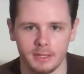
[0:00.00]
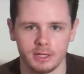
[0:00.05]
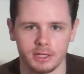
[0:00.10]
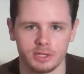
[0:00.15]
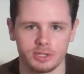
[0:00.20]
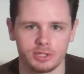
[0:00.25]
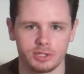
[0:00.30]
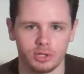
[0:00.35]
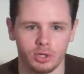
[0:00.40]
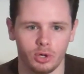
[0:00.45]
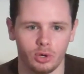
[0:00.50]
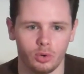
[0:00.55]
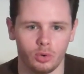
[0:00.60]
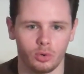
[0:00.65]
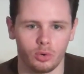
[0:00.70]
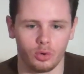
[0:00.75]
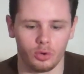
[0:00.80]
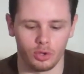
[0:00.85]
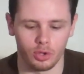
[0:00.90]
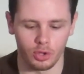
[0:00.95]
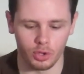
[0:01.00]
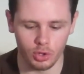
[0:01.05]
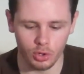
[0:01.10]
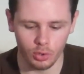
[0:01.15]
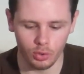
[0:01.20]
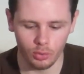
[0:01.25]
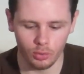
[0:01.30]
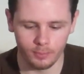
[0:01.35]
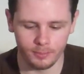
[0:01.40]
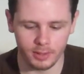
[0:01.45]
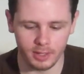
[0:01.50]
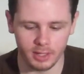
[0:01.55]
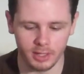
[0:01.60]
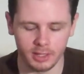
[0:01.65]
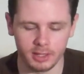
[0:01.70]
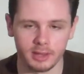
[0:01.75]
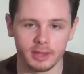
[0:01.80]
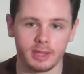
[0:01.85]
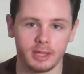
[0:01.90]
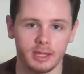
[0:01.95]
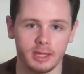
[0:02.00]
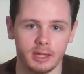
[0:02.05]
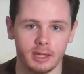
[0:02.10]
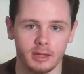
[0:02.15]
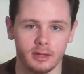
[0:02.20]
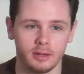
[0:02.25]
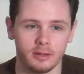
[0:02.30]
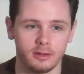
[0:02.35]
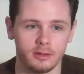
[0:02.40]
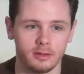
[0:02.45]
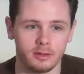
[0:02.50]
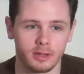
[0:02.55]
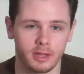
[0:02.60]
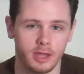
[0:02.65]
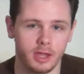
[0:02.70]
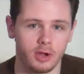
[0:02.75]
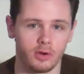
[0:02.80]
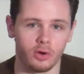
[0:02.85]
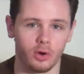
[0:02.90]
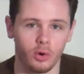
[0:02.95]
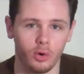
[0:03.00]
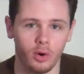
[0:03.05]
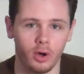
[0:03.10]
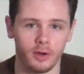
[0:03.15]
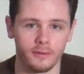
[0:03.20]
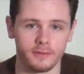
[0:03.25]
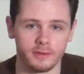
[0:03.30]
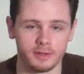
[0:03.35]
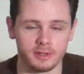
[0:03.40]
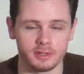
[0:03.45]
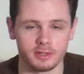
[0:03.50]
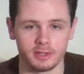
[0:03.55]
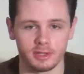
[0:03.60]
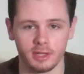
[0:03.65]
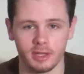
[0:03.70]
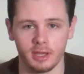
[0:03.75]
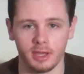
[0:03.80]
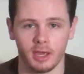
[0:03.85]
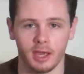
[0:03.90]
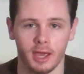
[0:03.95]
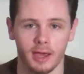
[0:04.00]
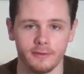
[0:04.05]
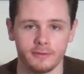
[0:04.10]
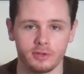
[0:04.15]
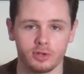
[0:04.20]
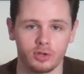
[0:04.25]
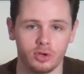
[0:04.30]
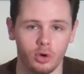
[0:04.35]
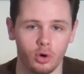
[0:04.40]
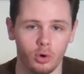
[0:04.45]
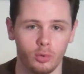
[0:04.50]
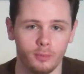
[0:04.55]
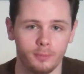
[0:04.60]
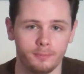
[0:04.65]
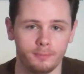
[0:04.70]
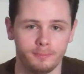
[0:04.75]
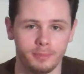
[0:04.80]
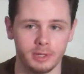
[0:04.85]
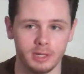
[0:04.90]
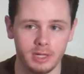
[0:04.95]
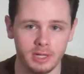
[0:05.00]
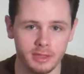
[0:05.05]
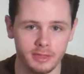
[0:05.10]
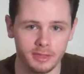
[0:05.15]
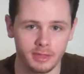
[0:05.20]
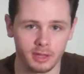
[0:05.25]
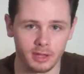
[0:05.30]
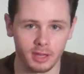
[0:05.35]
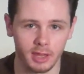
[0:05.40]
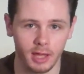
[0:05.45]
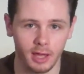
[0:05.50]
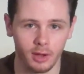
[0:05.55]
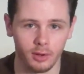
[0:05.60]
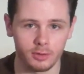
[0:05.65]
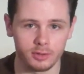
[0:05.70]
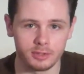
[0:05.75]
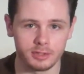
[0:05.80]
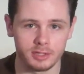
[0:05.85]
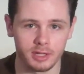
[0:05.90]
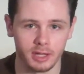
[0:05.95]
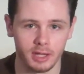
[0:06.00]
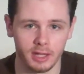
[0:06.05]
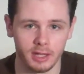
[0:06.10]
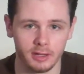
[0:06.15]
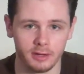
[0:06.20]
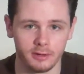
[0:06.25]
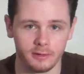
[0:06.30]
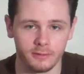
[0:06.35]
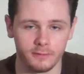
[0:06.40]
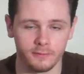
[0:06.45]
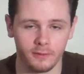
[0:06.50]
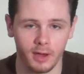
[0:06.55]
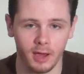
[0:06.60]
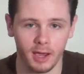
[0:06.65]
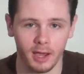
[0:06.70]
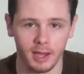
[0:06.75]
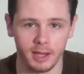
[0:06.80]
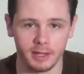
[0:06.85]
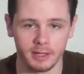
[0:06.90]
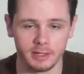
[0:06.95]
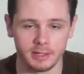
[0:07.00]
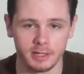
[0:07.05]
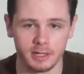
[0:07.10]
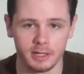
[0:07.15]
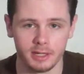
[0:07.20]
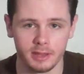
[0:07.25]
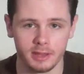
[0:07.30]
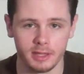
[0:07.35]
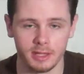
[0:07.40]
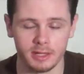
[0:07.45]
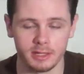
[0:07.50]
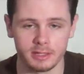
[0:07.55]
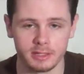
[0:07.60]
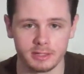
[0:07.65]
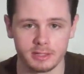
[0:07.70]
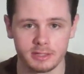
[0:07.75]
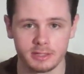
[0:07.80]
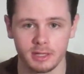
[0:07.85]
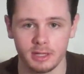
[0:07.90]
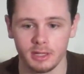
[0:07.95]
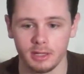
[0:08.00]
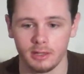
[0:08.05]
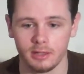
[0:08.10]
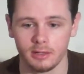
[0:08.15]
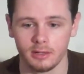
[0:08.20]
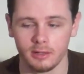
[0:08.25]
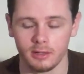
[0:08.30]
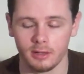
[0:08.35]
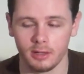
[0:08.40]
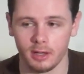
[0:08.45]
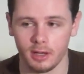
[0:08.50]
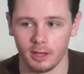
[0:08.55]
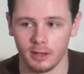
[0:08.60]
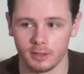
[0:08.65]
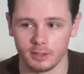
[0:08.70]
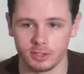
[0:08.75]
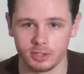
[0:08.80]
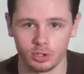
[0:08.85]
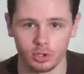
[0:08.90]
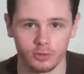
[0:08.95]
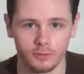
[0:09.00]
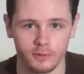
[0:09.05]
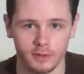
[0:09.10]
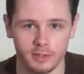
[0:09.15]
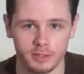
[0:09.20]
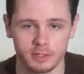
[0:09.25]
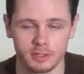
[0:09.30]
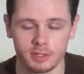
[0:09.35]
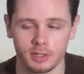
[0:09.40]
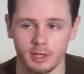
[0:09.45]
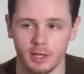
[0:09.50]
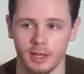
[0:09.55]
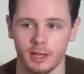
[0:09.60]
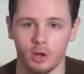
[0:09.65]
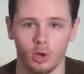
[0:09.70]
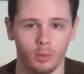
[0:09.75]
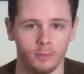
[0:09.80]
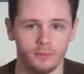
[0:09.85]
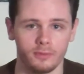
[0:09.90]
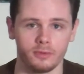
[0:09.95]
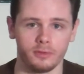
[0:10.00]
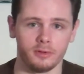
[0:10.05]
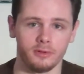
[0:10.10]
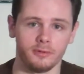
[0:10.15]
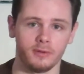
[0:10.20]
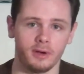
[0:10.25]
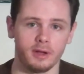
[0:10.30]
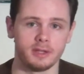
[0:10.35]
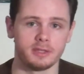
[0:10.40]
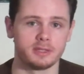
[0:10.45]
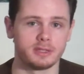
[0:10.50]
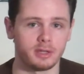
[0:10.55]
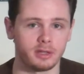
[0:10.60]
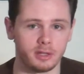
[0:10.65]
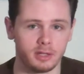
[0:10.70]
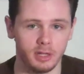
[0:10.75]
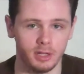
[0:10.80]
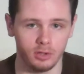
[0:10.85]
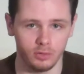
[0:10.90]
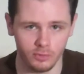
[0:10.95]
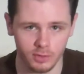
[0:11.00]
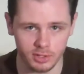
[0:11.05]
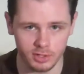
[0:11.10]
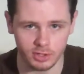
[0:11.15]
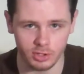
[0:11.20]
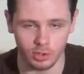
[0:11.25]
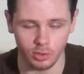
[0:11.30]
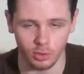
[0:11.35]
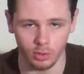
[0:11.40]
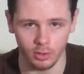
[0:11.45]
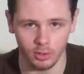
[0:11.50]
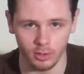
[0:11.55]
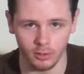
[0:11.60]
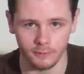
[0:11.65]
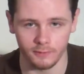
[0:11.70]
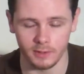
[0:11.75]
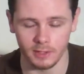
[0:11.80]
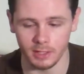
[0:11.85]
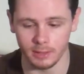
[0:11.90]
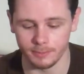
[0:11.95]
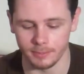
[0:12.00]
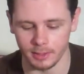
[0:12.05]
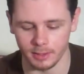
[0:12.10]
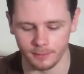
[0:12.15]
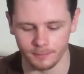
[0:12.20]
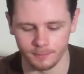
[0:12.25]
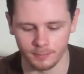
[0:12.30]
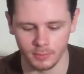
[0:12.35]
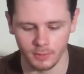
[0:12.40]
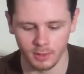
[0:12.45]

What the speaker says: So you, being the hero obviously, have to go beneath the clouds and find this surface and hopefully find Zelda and rescue her if need be.